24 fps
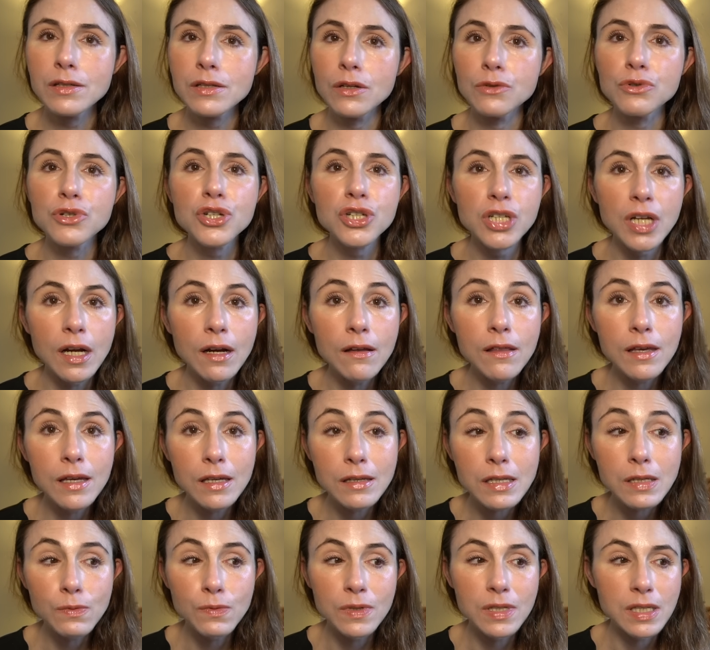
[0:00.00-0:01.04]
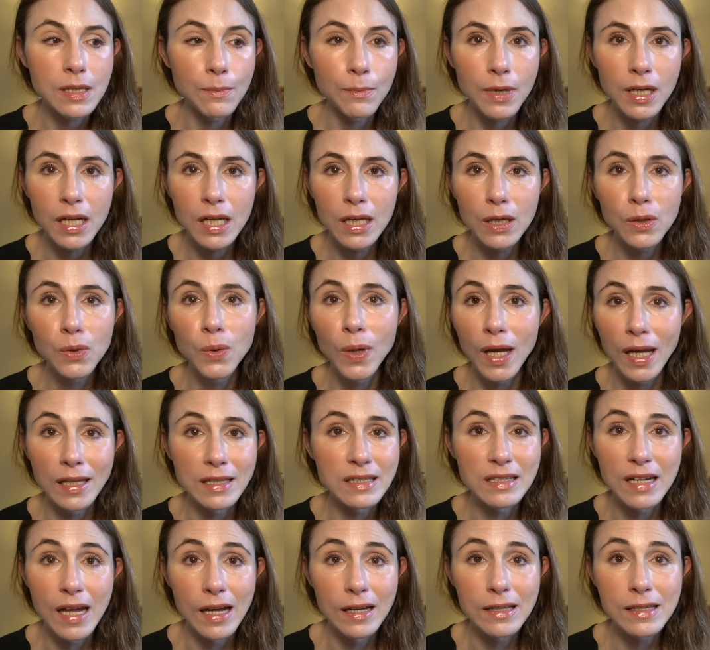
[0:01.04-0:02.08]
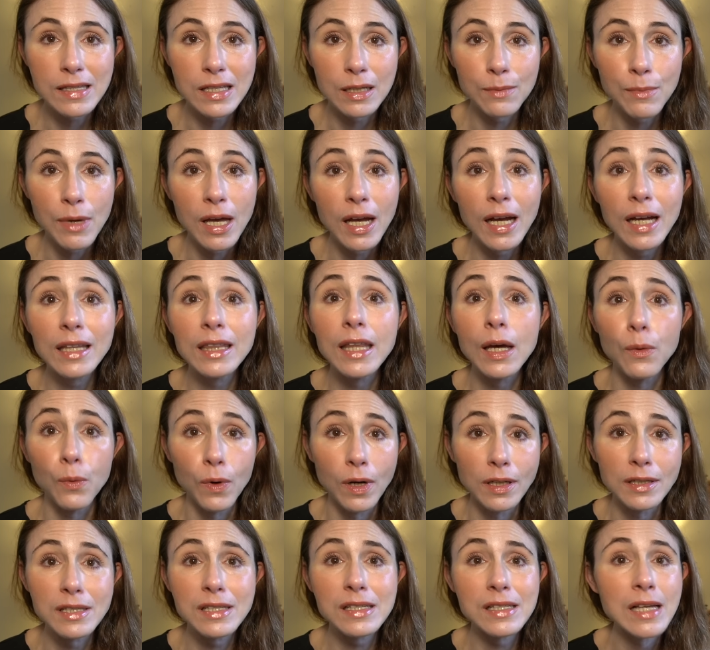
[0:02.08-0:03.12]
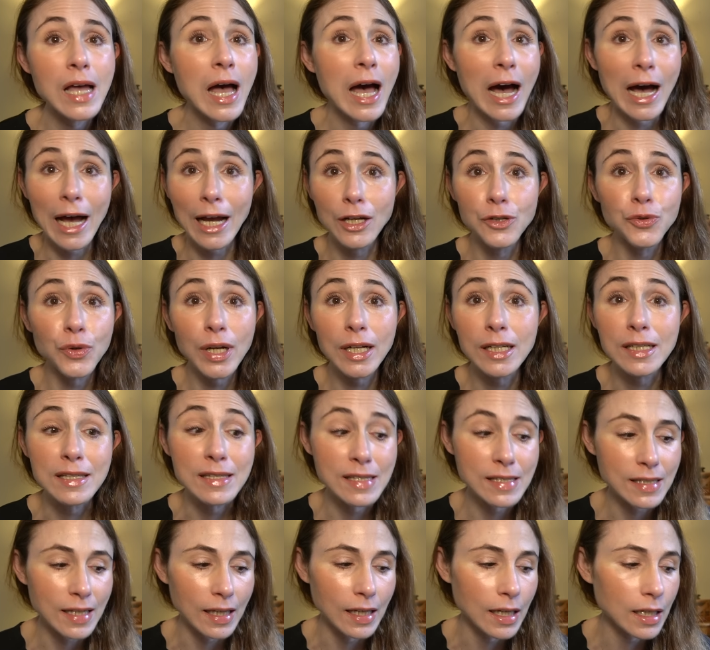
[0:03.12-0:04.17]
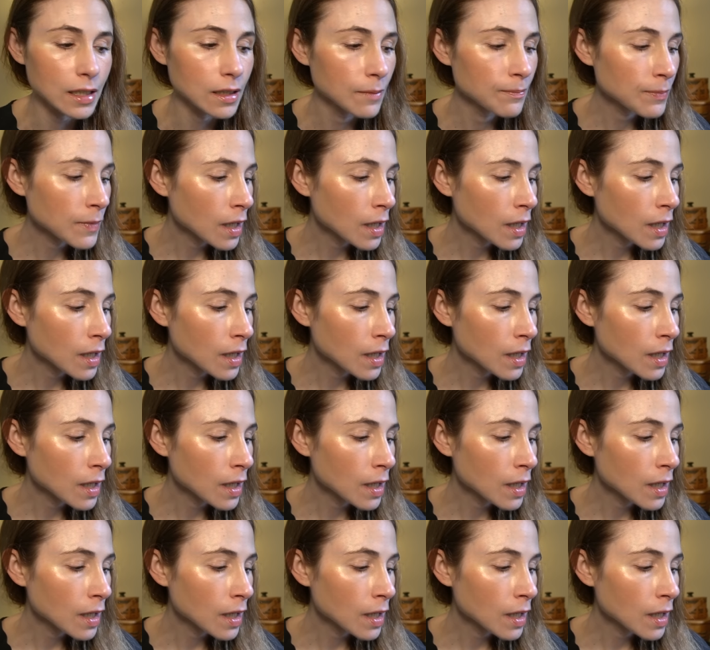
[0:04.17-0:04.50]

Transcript: So share this with somebody who hates niacinamide that wants hydrated skin.